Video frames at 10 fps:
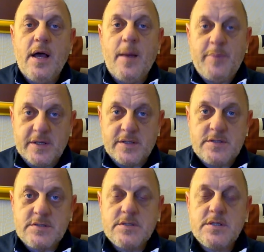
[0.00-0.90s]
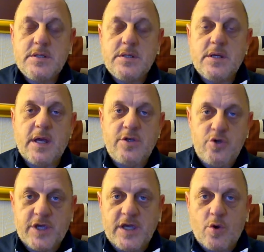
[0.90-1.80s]
appearance at
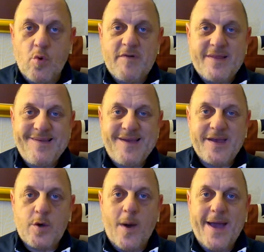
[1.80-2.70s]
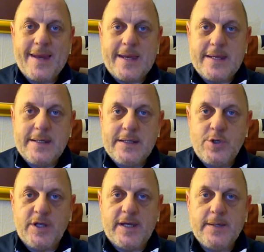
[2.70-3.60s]
the UK COVID inquiry
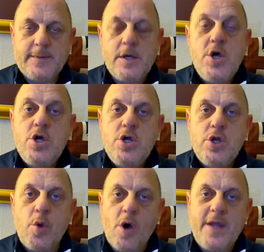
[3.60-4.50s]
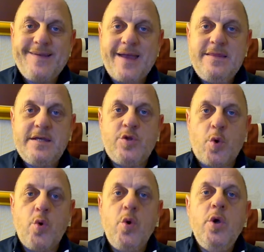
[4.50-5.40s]
today. Now, what I intend to
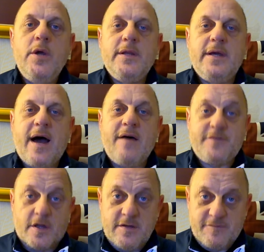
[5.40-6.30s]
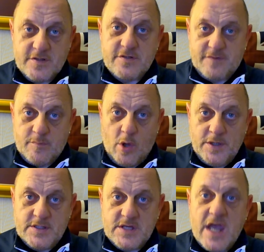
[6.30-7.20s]
do, they have done the first of the
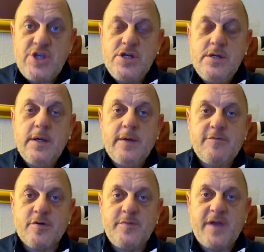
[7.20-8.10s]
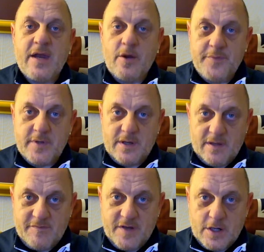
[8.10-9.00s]
morning session from 10 up until
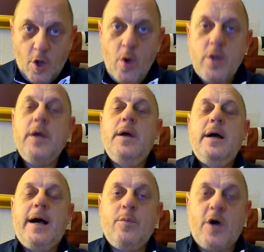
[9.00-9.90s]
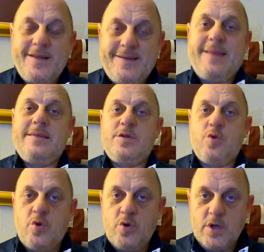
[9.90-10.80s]
11 o'clock. And what I intend to
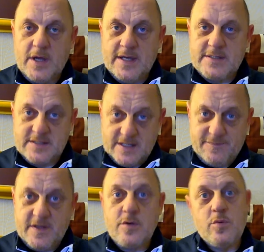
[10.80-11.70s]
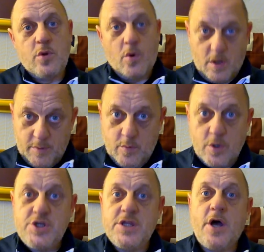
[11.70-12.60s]
do is in this video, we'll talk about
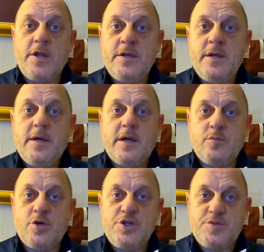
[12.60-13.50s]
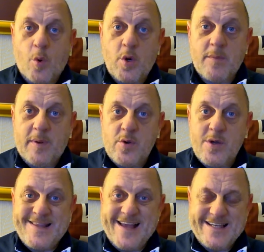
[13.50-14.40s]
what she'd done and what she spoke about
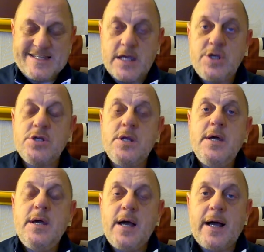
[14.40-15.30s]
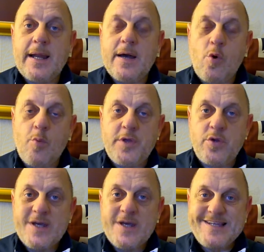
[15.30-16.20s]
in that session. And I hope to
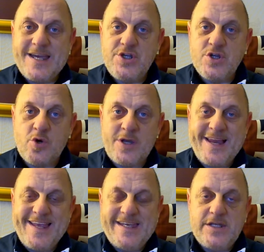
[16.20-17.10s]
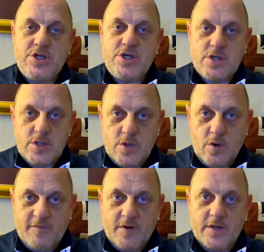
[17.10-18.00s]
do a session on each
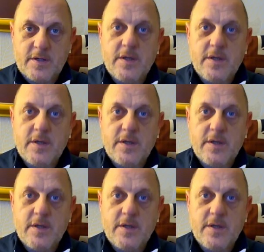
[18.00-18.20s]
of her